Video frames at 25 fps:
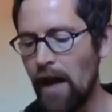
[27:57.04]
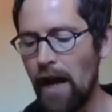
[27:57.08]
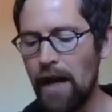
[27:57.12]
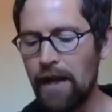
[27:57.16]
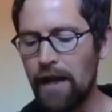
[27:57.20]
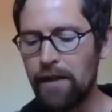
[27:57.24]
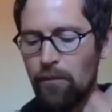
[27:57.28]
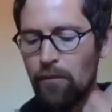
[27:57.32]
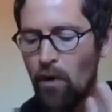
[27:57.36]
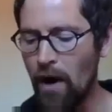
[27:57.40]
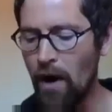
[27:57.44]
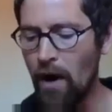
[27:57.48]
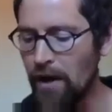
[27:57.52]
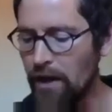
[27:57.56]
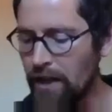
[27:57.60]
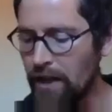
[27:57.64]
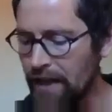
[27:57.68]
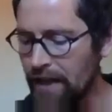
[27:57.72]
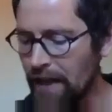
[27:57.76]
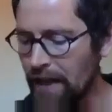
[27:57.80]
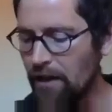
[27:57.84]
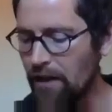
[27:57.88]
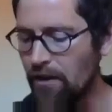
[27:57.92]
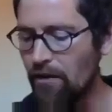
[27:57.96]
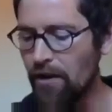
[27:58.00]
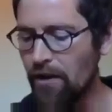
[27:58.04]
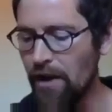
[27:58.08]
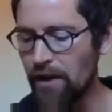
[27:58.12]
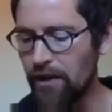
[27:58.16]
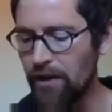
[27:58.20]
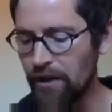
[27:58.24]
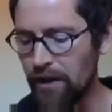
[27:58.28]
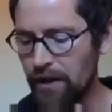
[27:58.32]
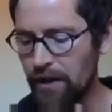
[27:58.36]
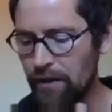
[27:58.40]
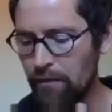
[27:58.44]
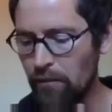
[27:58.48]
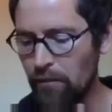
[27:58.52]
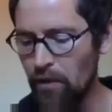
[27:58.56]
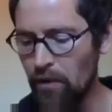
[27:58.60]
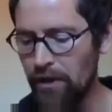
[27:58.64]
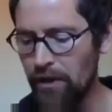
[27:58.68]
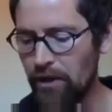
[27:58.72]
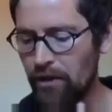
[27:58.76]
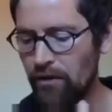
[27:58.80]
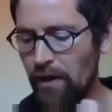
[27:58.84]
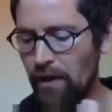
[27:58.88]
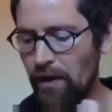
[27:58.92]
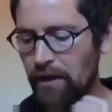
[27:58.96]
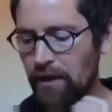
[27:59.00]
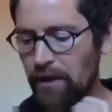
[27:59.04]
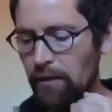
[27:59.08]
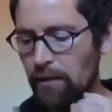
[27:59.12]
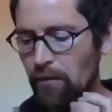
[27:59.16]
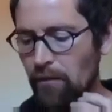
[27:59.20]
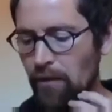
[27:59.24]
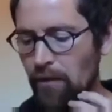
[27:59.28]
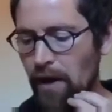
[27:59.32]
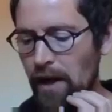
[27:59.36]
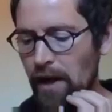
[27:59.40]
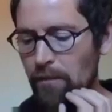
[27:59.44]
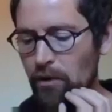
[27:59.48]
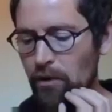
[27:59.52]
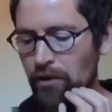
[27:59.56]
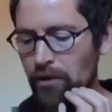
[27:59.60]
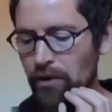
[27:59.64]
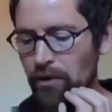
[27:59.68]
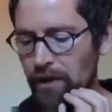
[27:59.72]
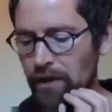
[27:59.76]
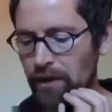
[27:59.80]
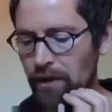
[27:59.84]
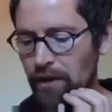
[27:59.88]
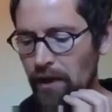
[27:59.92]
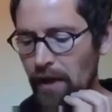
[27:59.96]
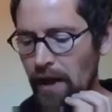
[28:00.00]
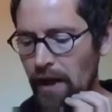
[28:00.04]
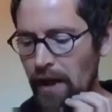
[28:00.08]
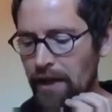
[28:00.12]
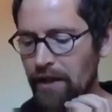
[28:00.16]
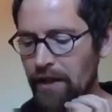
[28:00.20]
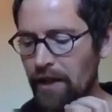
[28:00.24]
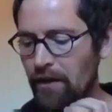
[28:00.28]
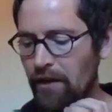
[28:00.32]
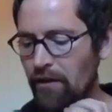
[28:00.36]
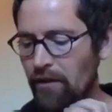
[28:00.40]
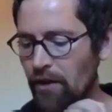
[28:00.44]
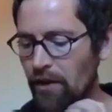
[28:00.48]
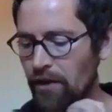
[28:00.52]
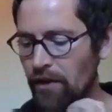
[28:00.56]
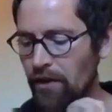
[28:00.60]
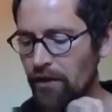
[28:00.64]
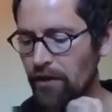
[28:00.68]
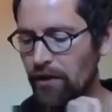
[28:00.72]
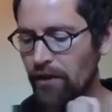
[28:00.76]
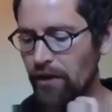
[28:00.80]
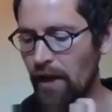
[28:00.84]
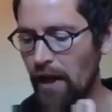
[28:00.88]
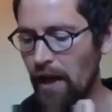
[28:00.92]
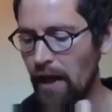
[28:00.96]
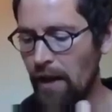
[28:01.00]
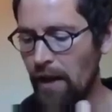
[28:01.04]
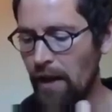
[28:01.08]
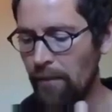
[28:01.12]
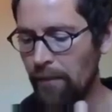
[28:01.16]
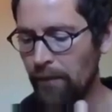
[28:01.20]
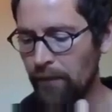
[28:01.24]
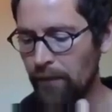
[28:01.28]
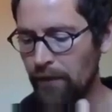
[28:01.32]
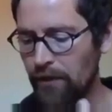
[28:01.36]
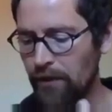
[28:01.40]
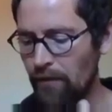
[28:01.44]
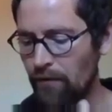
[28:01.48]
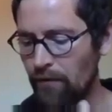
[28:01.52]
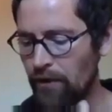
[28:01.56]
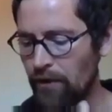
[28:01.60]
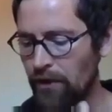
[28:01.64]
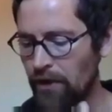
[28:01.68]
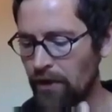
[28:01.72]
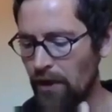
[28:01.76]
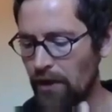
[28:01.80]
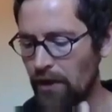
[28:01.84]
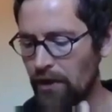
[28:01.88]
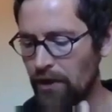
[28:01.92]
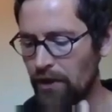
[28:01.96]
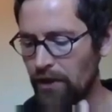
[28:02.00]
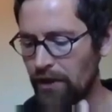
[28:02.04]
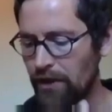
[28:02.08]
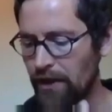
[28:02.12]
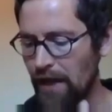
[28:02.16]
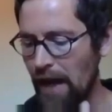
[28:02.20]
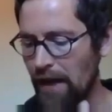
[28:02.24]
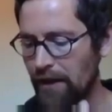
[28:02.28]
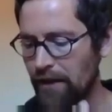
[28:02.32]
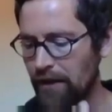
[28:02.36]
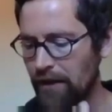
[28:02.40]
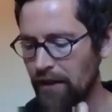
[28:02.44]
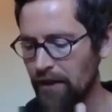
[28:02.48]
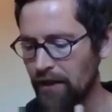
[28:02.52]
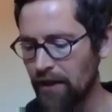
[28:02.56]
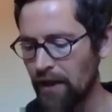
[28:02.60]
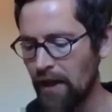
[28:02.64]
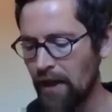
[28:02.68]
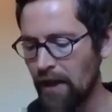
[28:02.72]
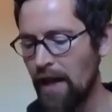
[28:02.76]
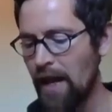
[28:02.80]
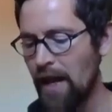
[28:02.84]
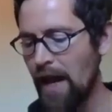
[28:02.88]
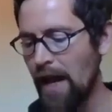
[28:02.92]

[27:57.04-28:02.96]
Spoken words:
It's more asynchronous. It's strengths more suited to asynchronous sort of research tasks.